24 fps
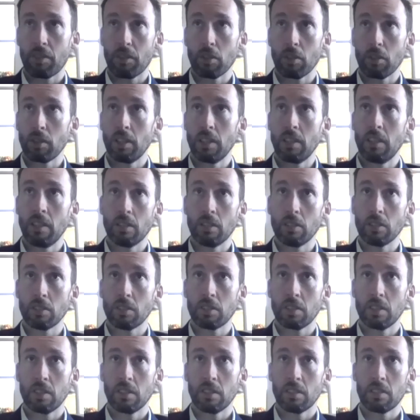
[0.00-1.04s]
30
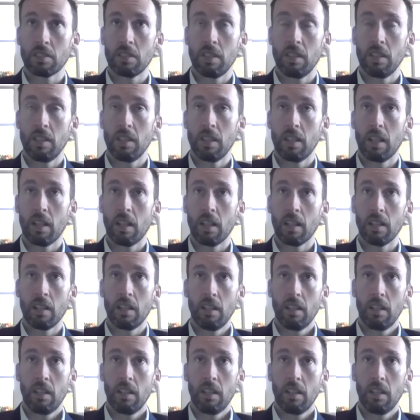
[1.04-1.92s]
deals since the